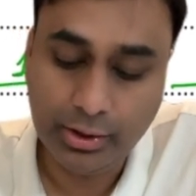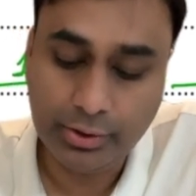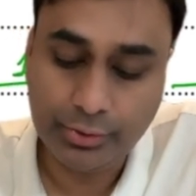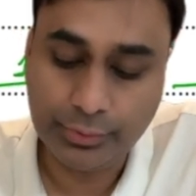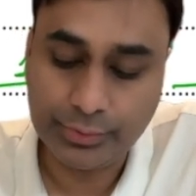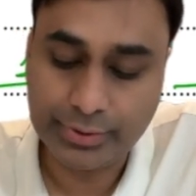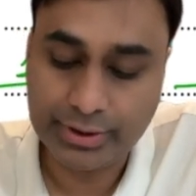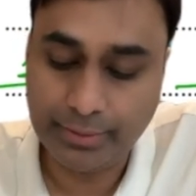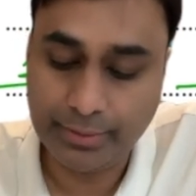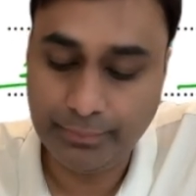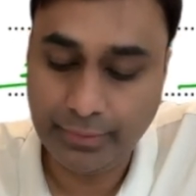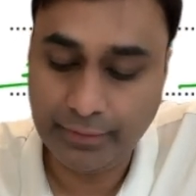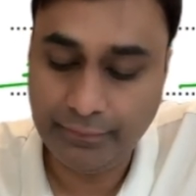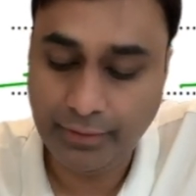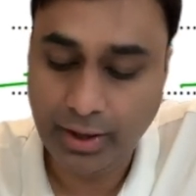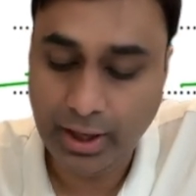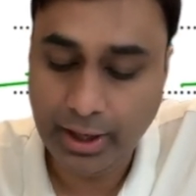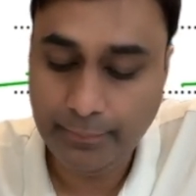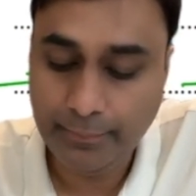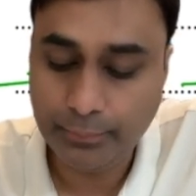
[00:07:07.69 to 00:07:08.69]
You
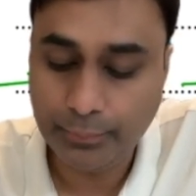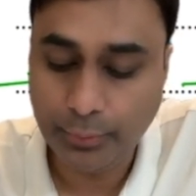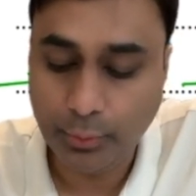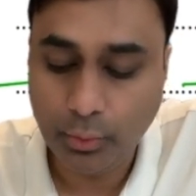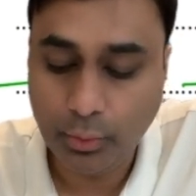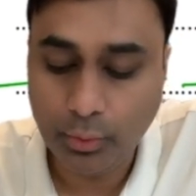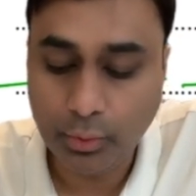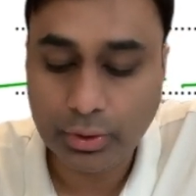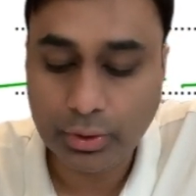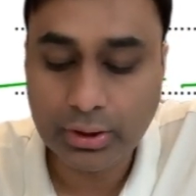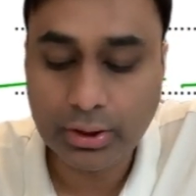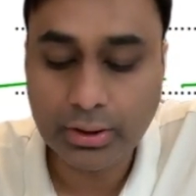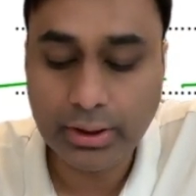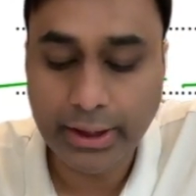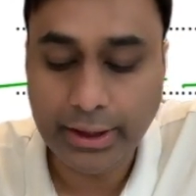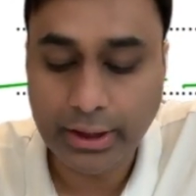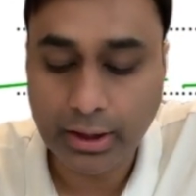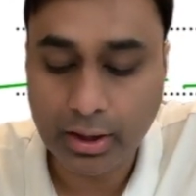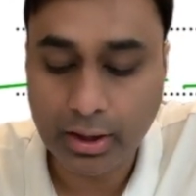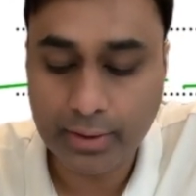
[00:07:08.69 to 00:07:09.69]
simplify both
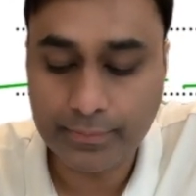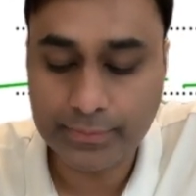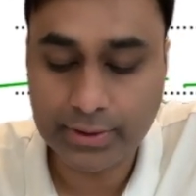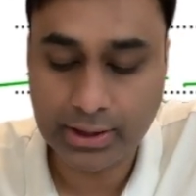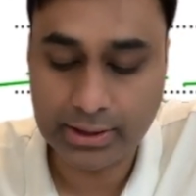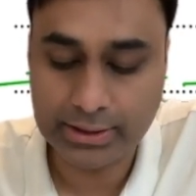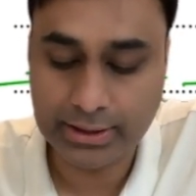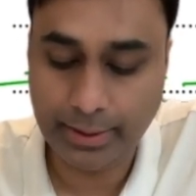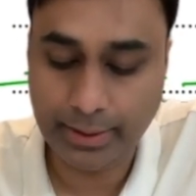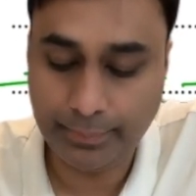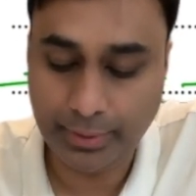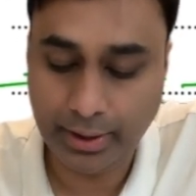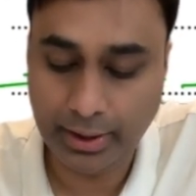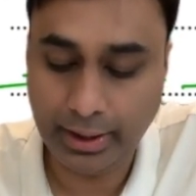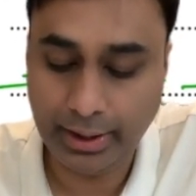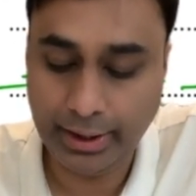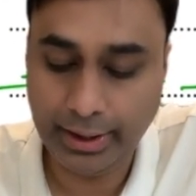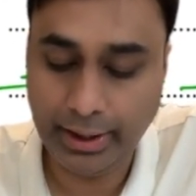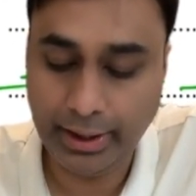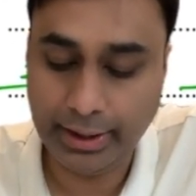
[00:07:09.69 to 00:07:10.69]
the terms
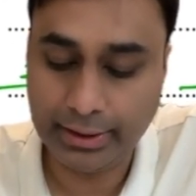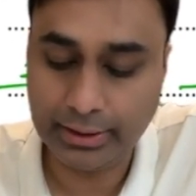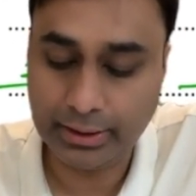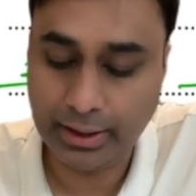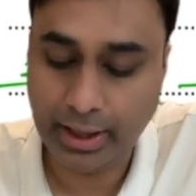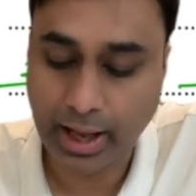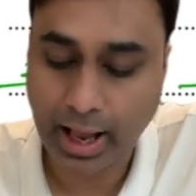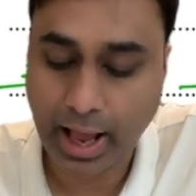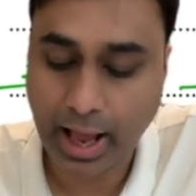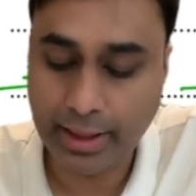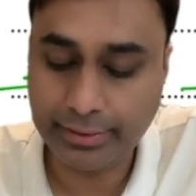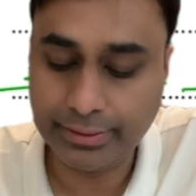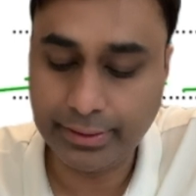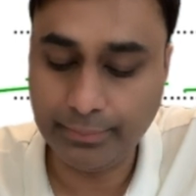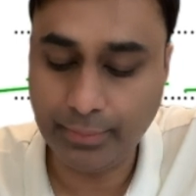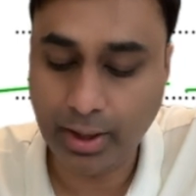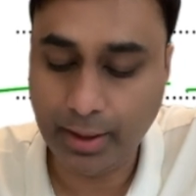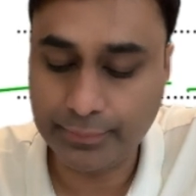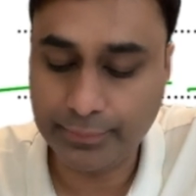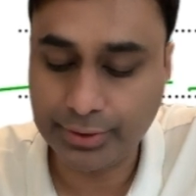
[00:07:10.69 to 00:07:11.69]
separately and then add
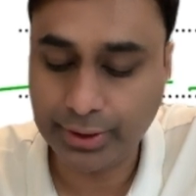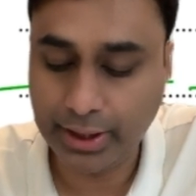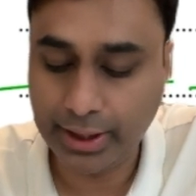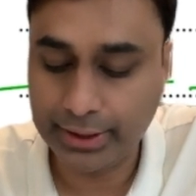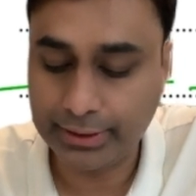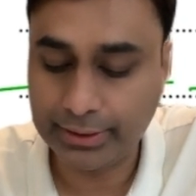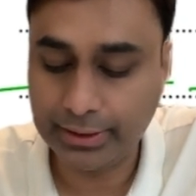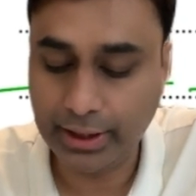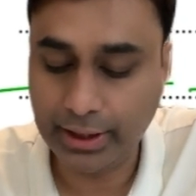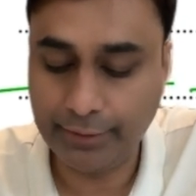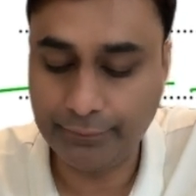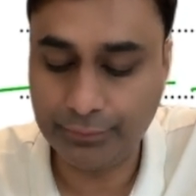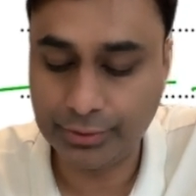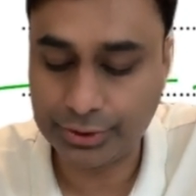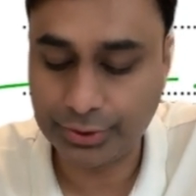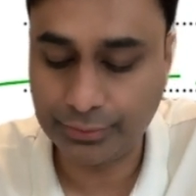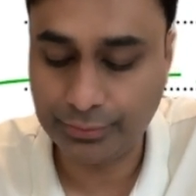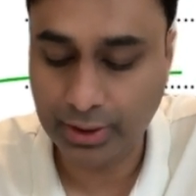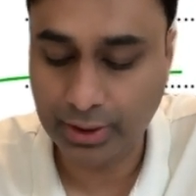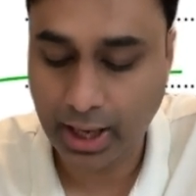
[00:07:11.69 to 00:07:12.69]
them up together, and once
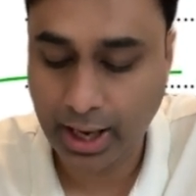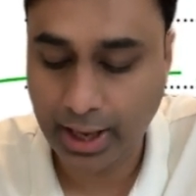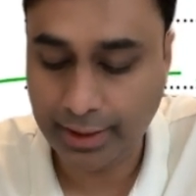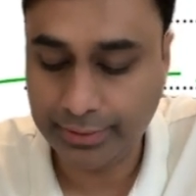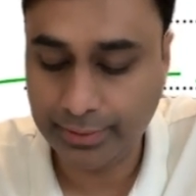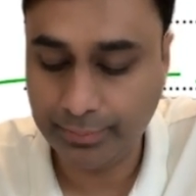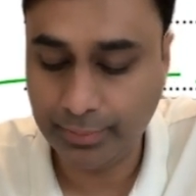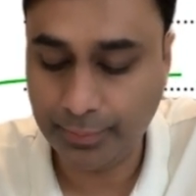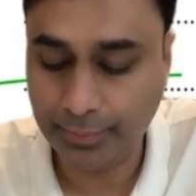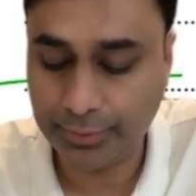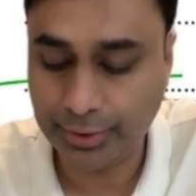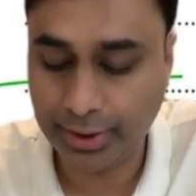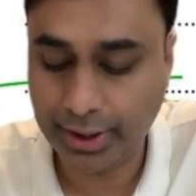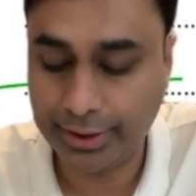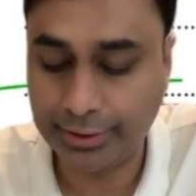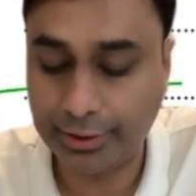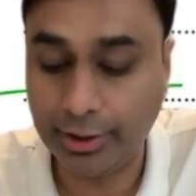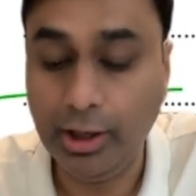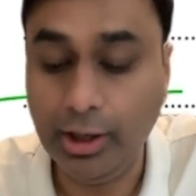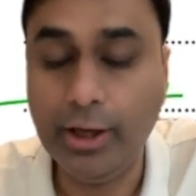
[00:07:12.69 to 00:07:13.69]
you will add them up
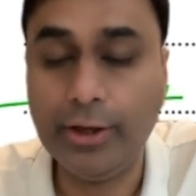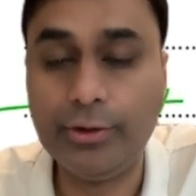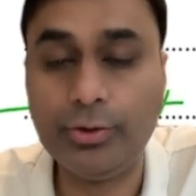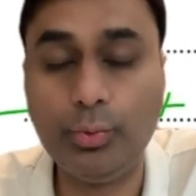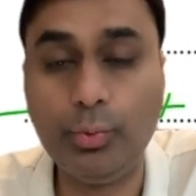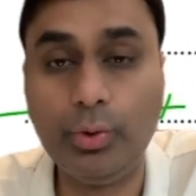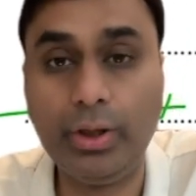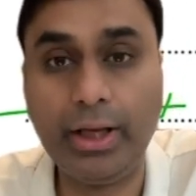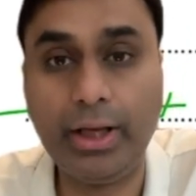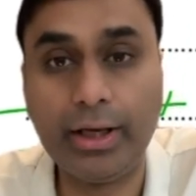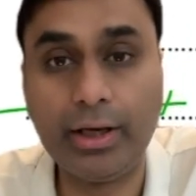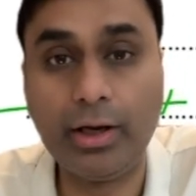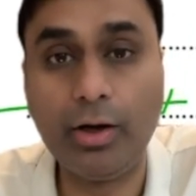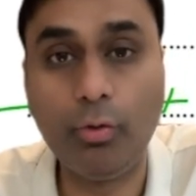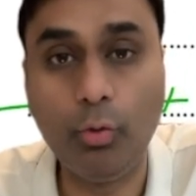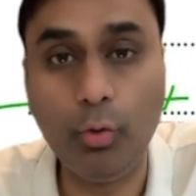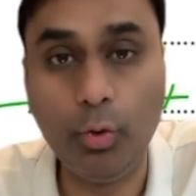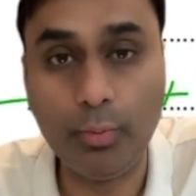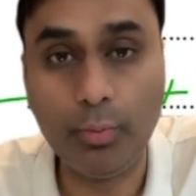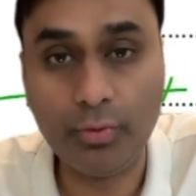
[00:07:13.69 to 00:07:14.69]
together, you will get
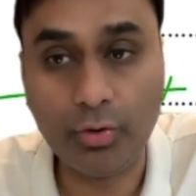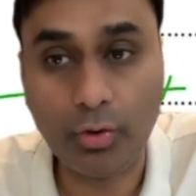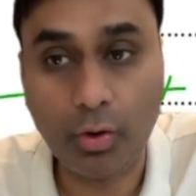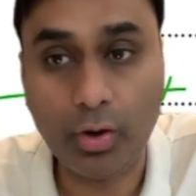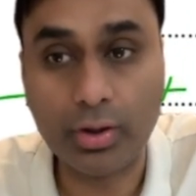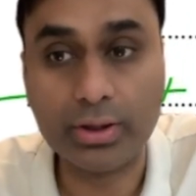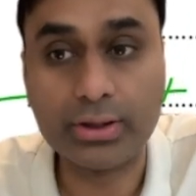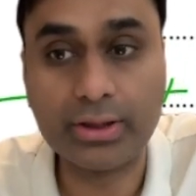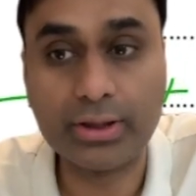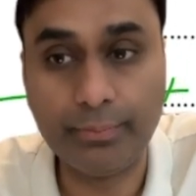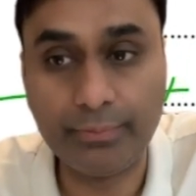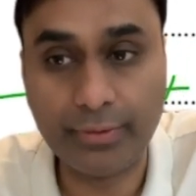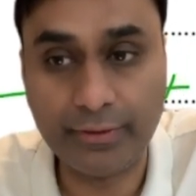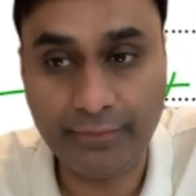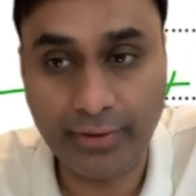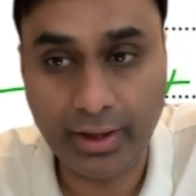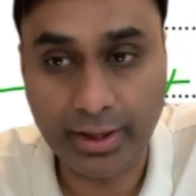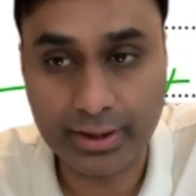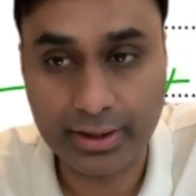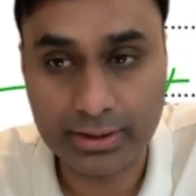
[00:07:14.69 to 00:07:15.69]
an overall
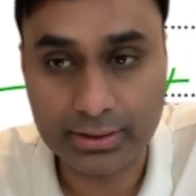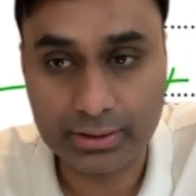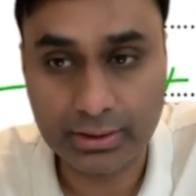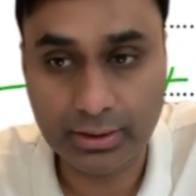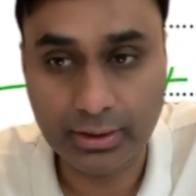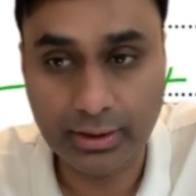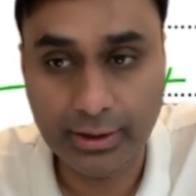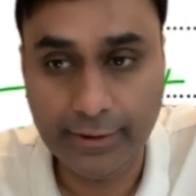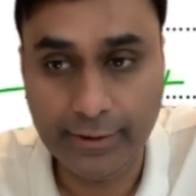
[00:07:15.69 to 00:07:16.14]
simplified result.